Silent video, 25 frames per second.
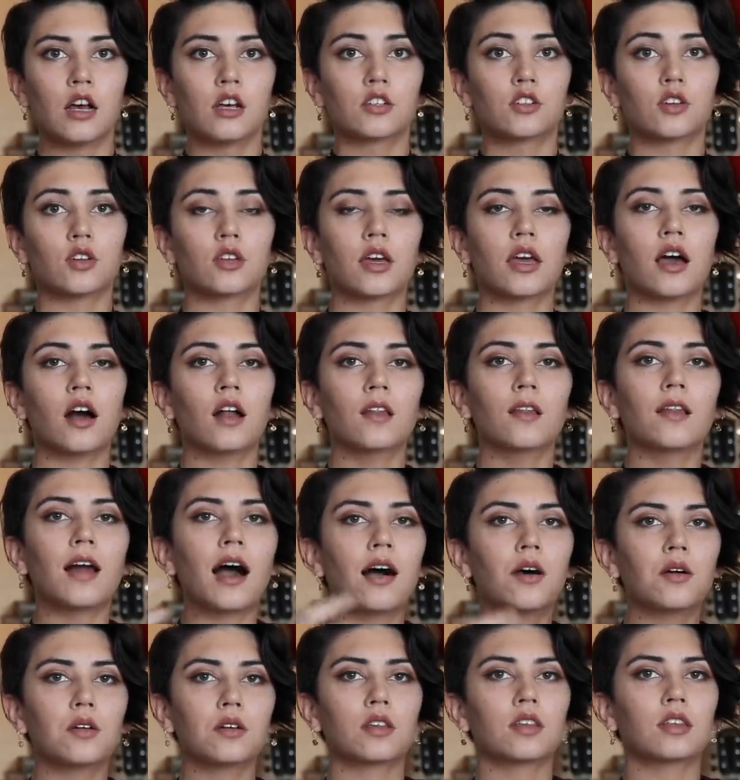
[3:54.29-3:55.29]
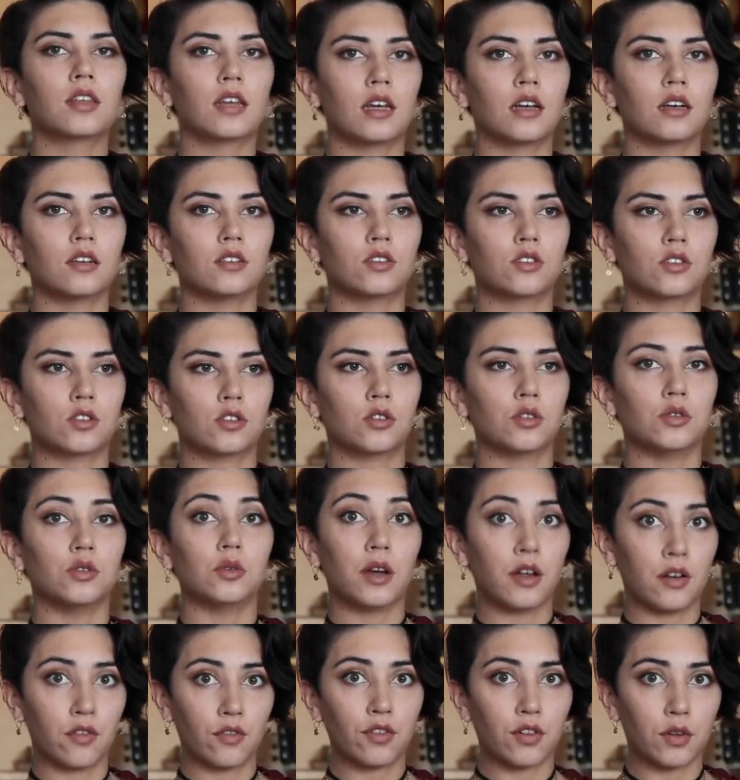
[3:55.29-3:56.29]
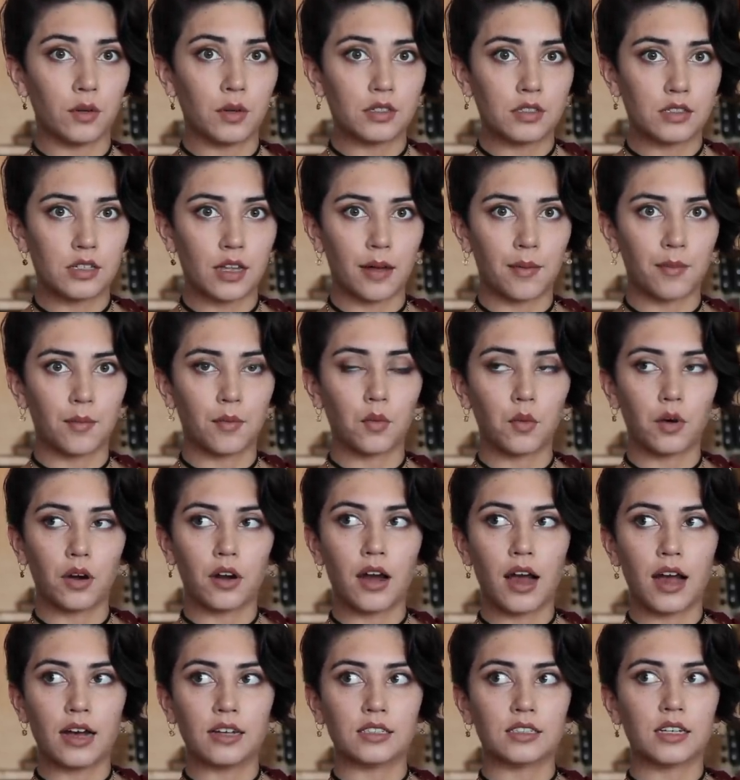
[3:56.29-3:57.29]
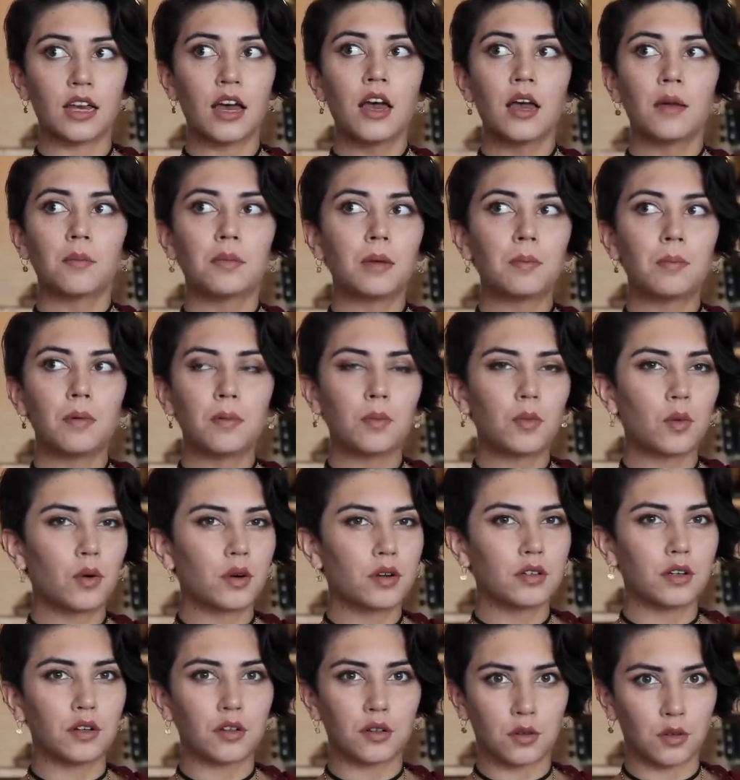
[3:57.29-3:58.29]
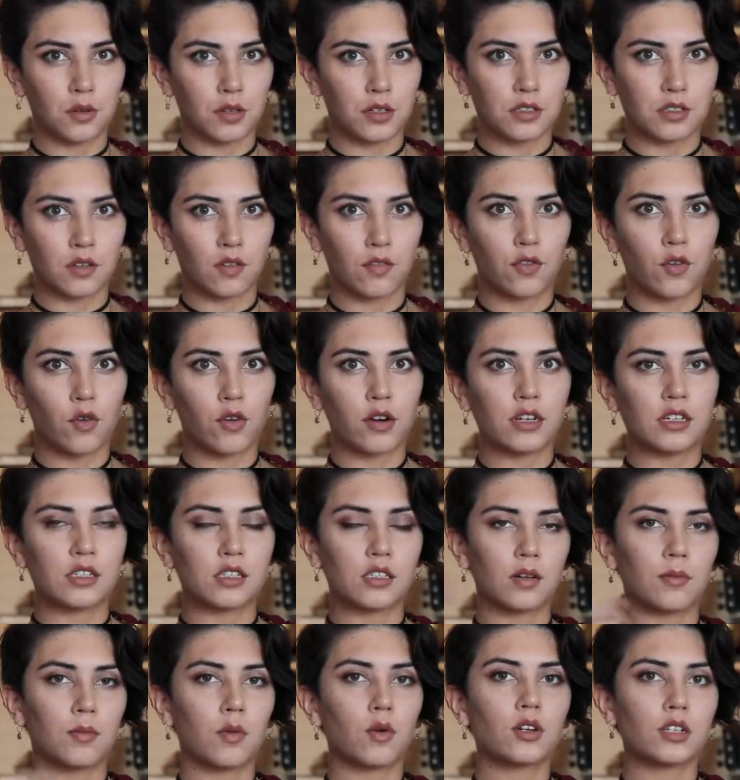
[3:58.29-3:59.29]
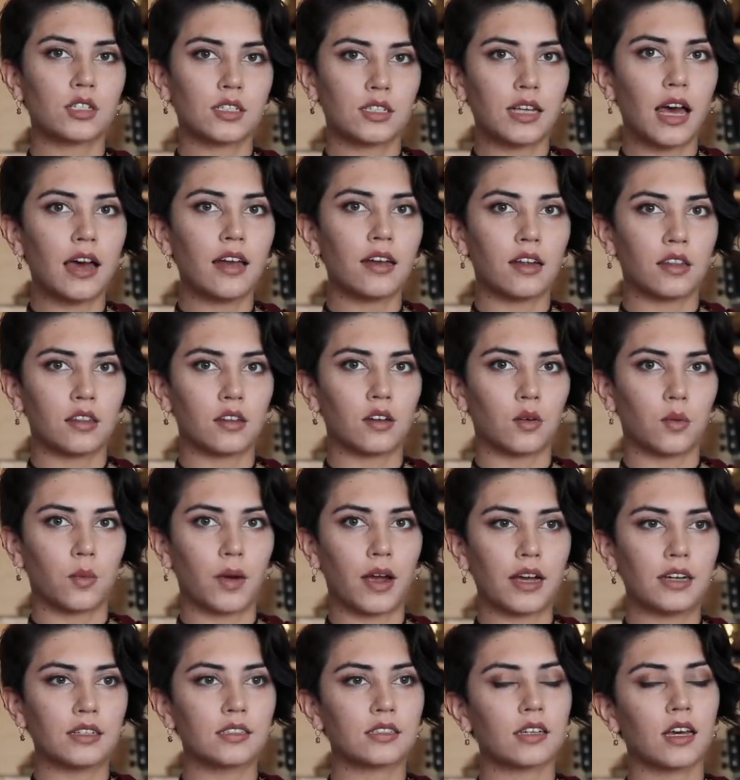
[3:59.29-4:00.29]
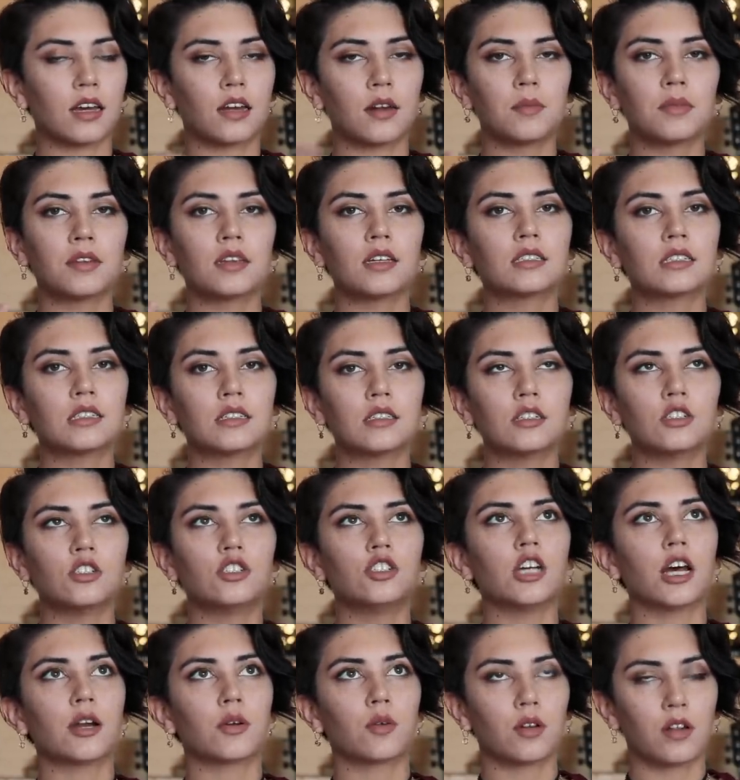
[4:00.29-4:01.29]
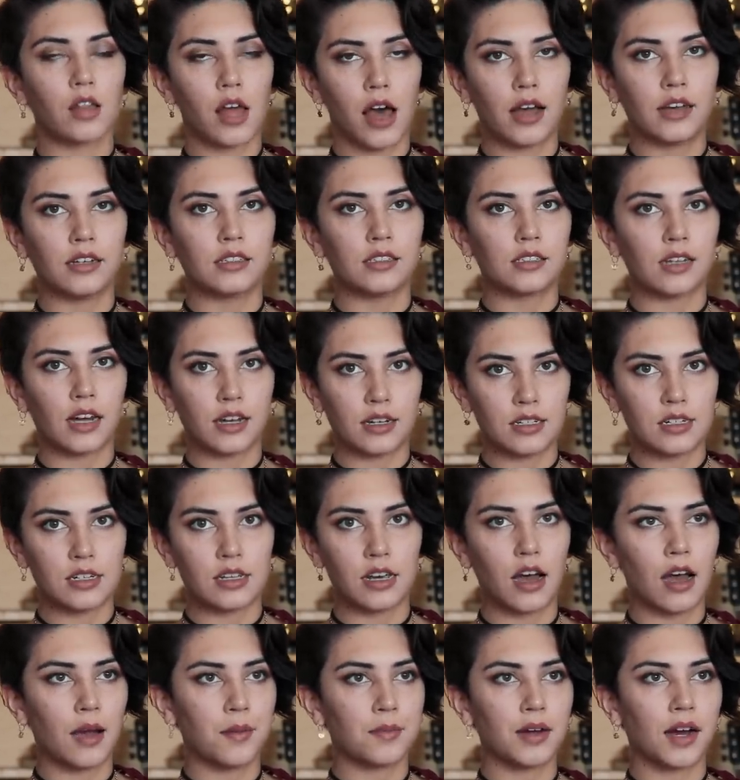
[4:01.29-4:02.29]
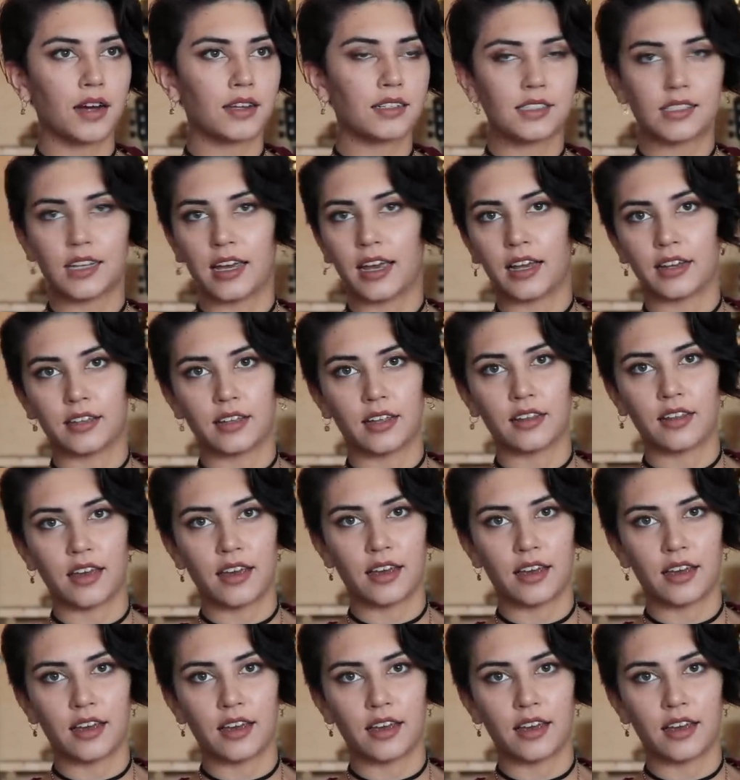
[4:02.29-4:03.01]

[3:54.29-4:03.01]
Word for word: So they allow things to influence them. Whereas people more in their thirties and forties, they're more set in their ways. And I mean, this is a generalized idea. I'm not saying that